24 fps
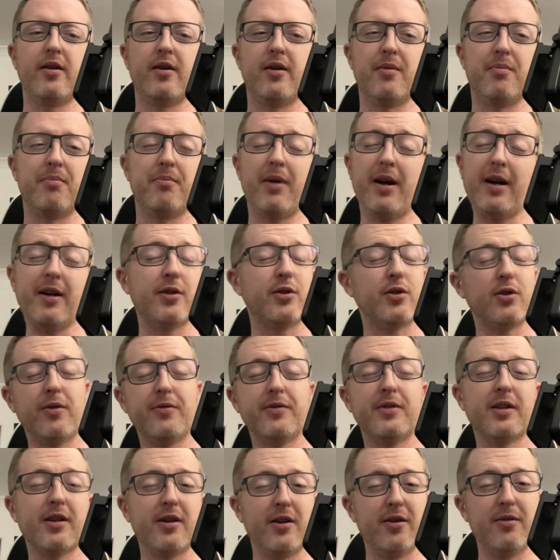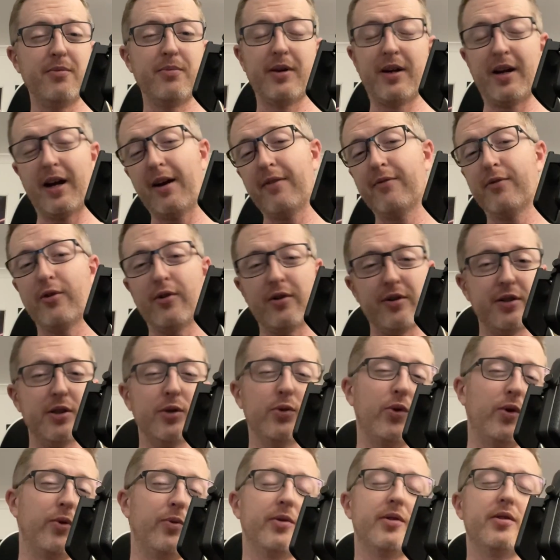a Microsoft account, but I have got it to
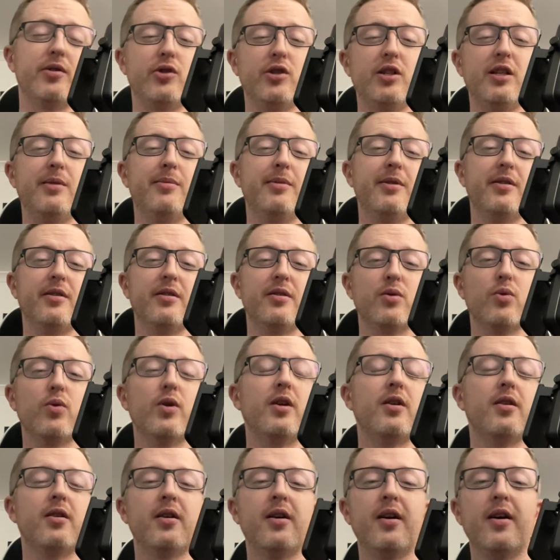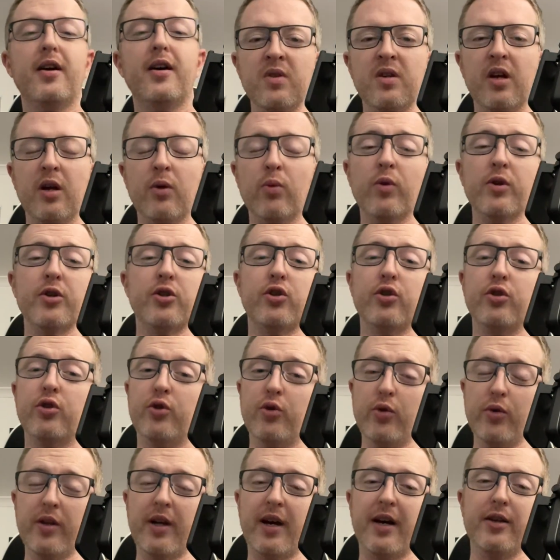work with the Gmail as well. And once you
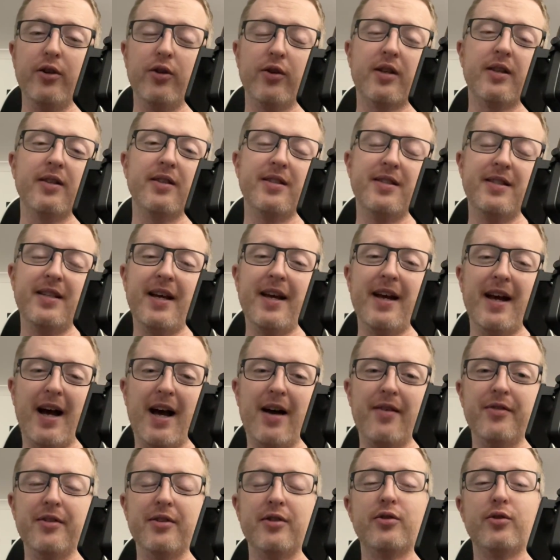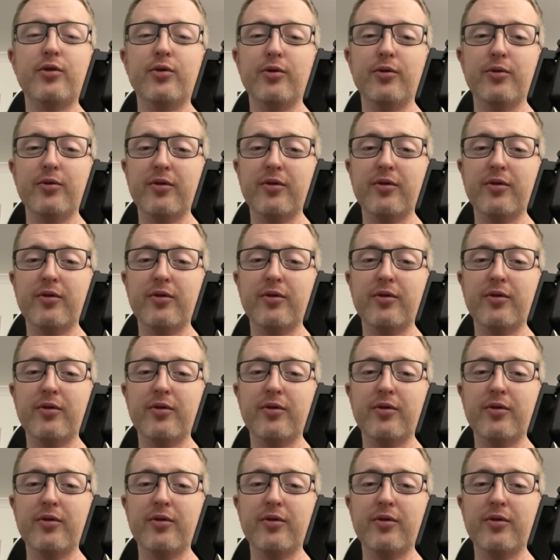do that, you can set Avid to